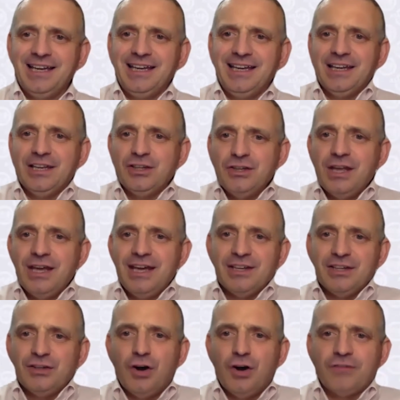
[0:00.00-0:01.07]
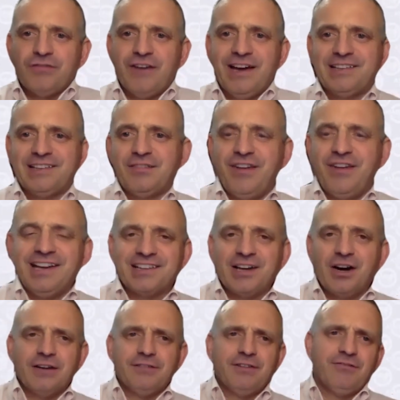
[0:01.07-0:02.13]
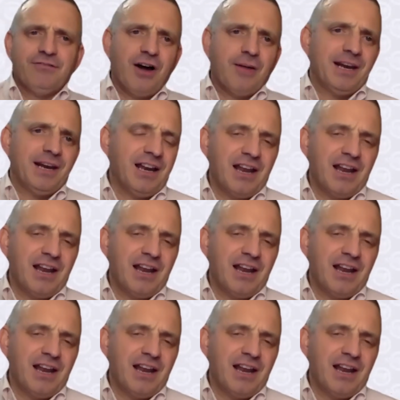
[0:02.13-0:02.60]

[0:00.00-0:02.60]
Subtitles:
non-face-to-face kind of environment?